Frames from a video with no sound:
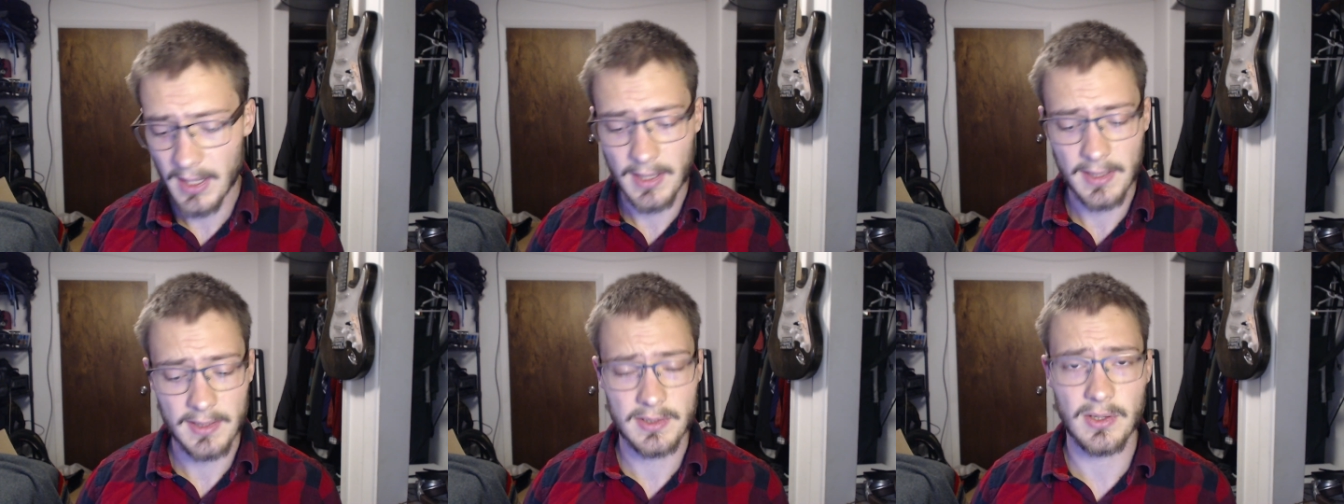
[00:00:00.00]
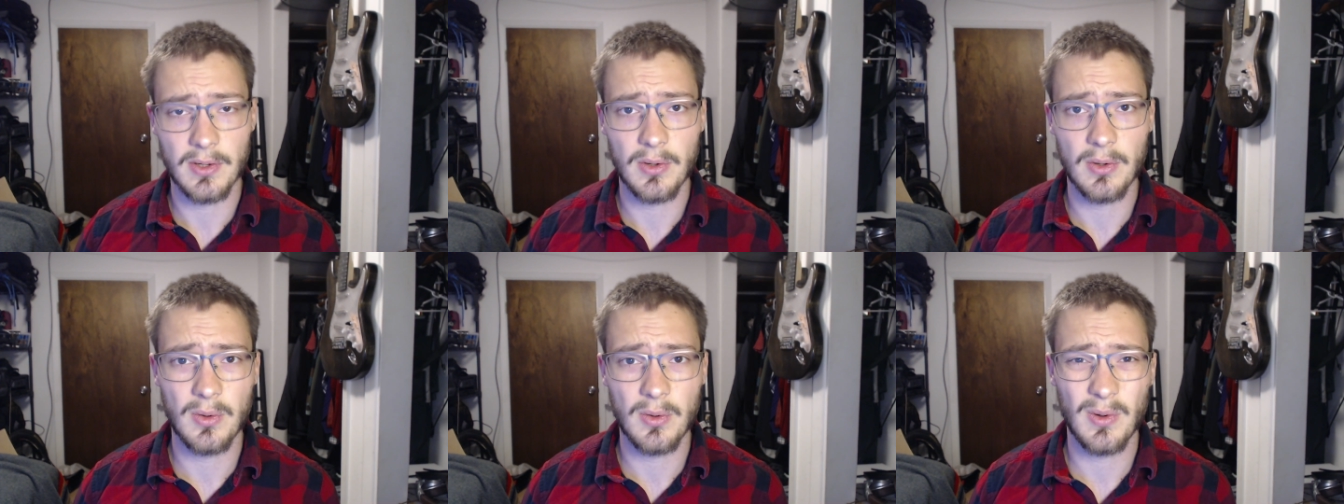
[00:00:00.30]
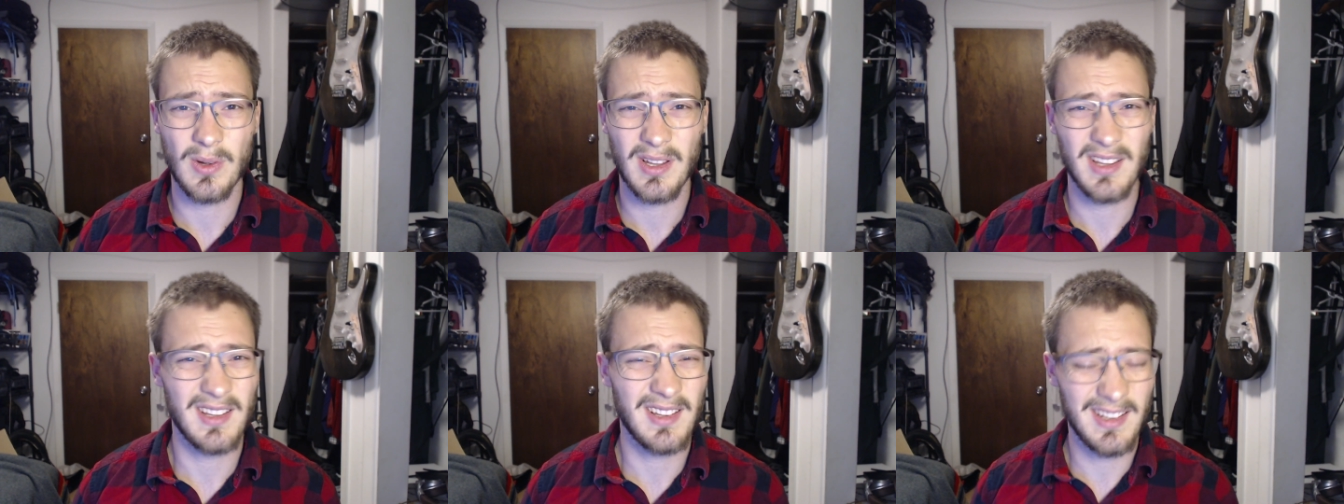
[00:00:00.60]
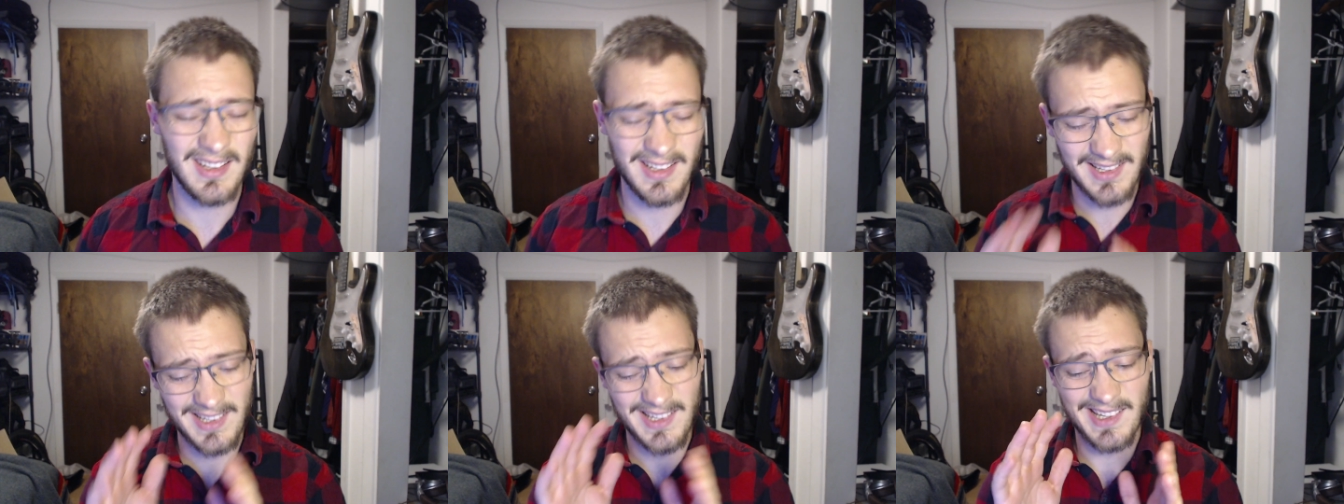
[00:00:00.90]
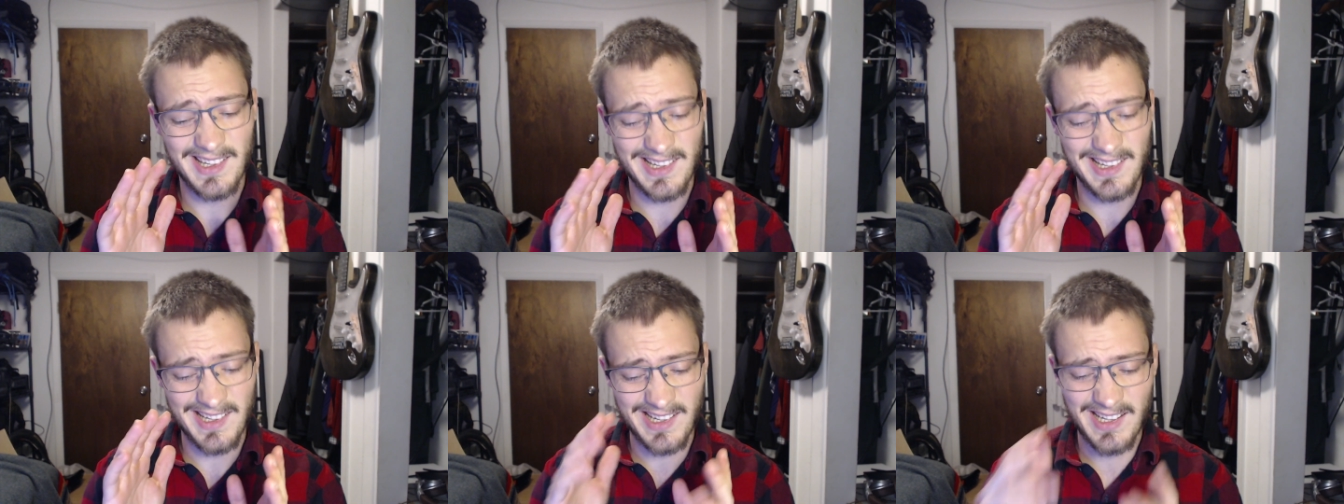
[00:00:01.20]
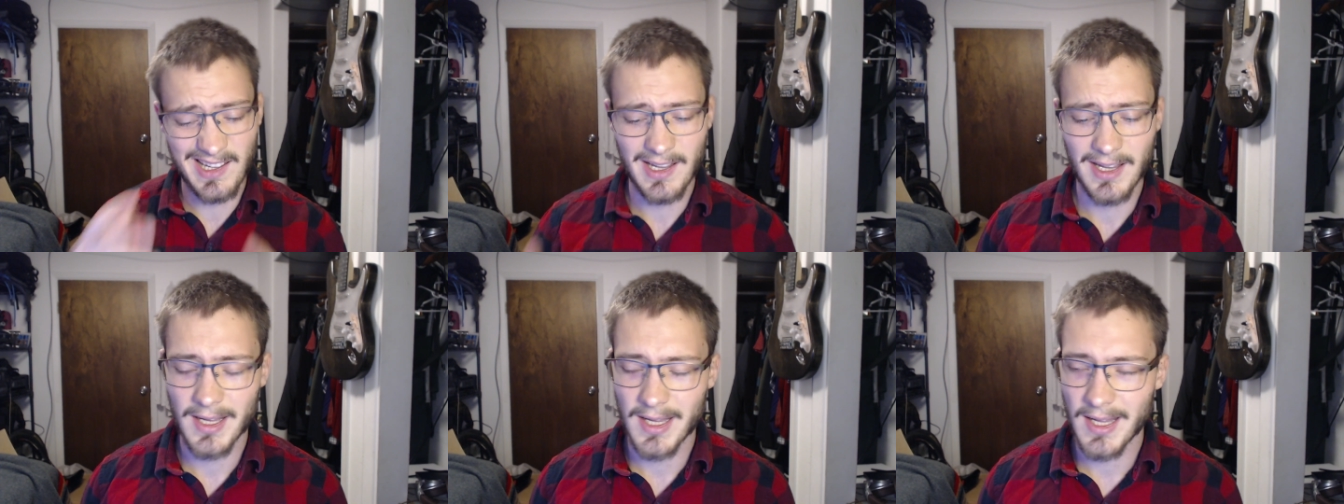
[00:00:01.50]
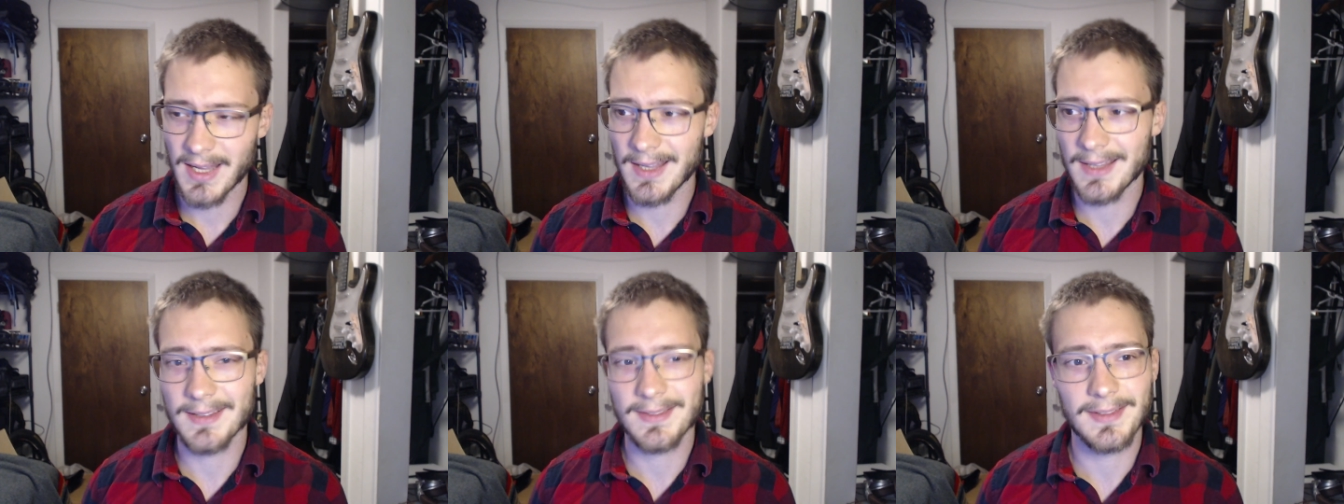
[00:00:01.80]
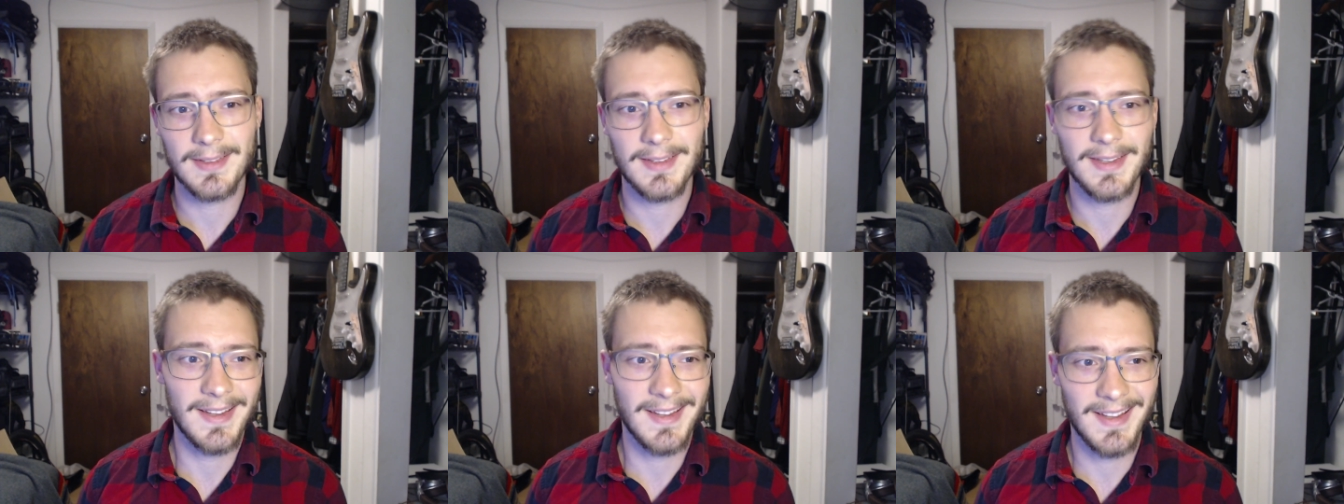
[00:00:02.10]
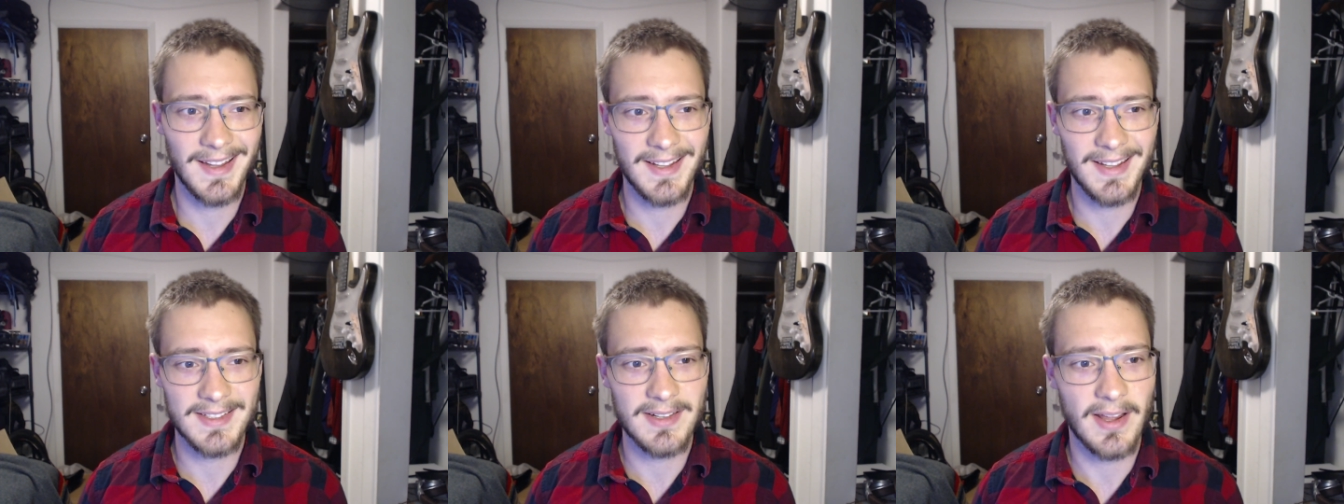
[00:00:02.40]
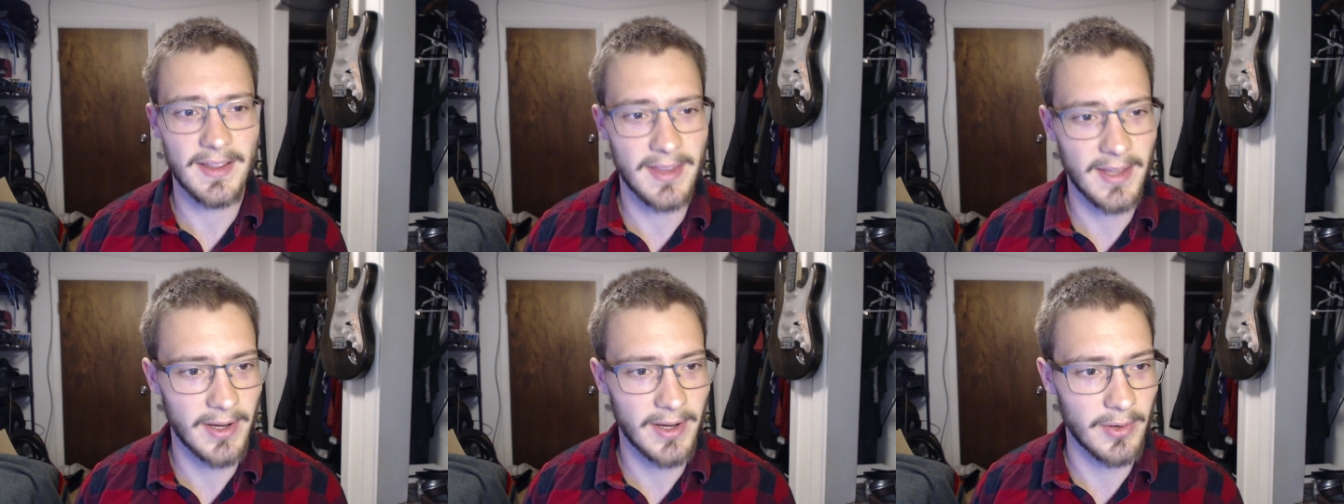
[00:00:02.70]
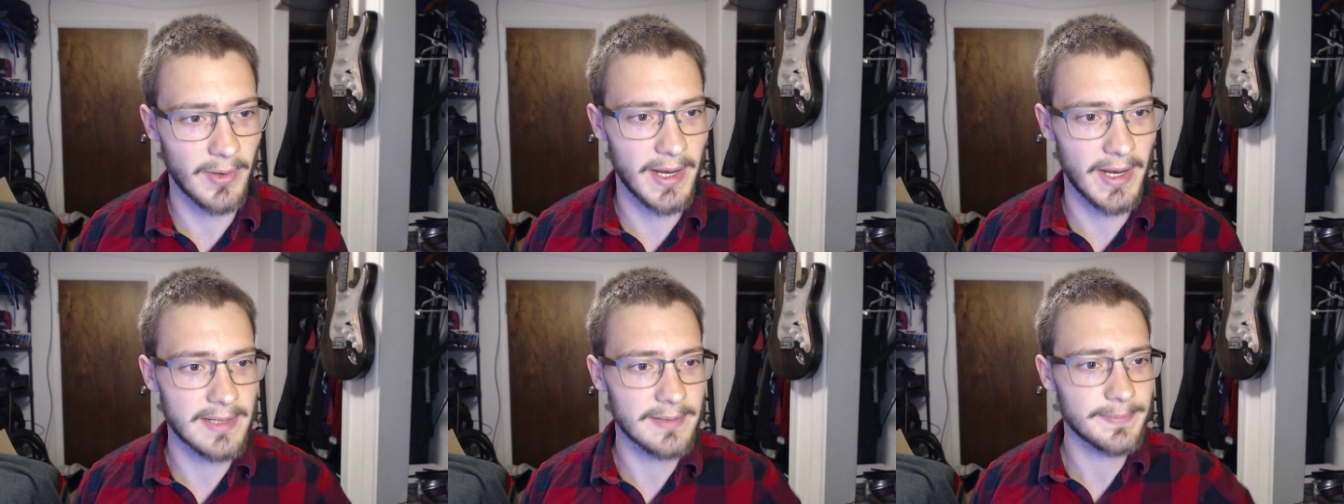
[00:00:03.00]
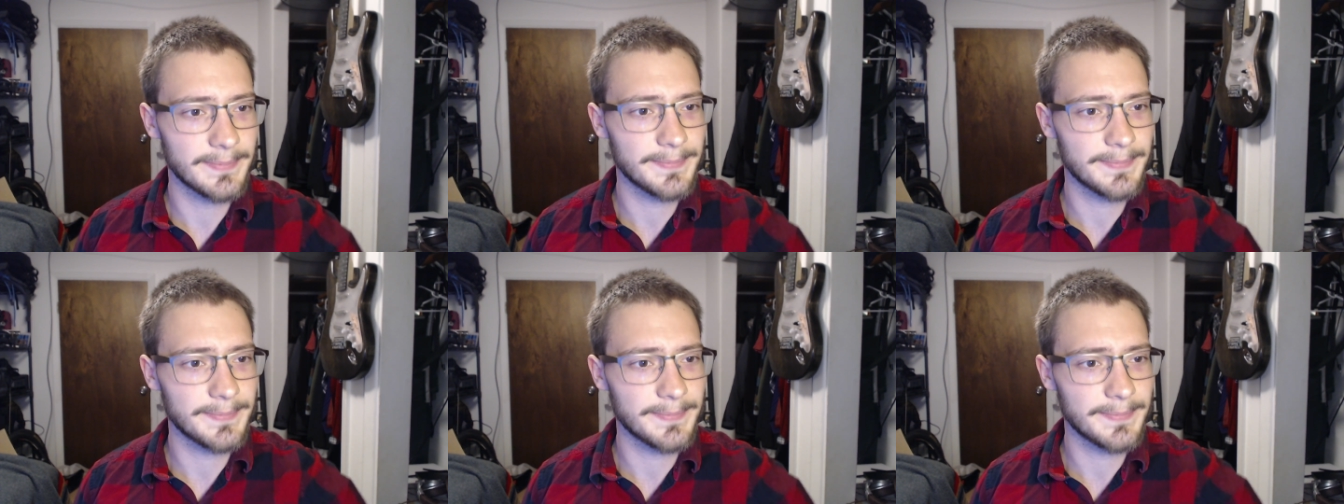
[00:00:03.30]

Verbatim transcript: So eh, it's not that great.